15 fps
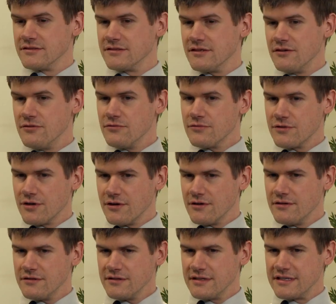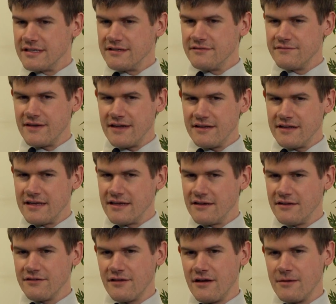So currently, Valley
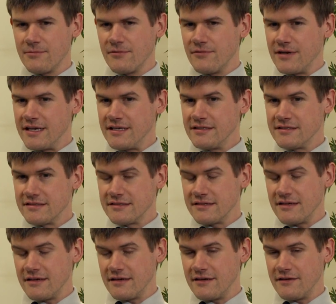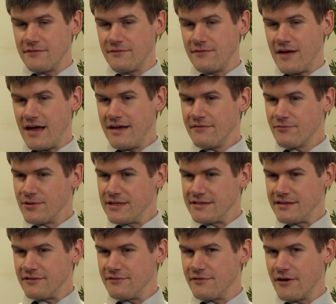Health operates 5
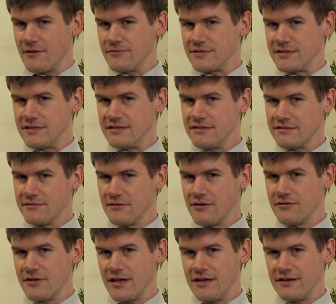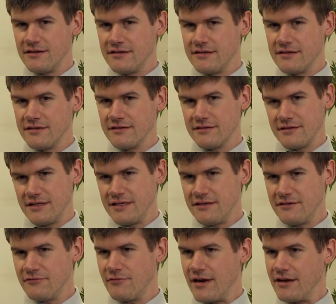retail pharmacies located in and
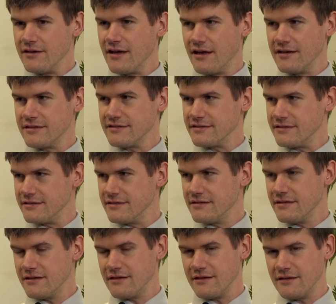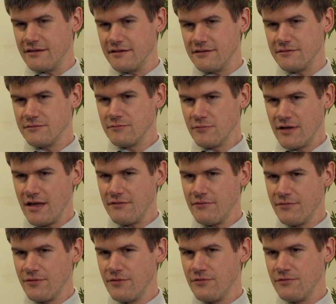around Huntington. We have a
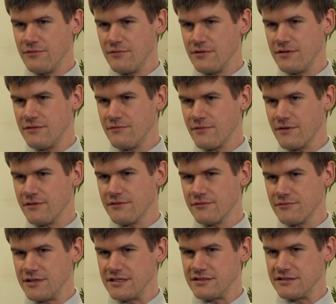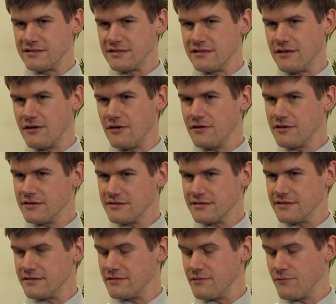few in the further reaches into
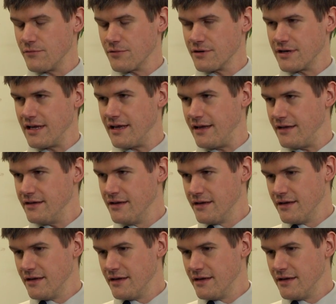Harts and Fort Gay.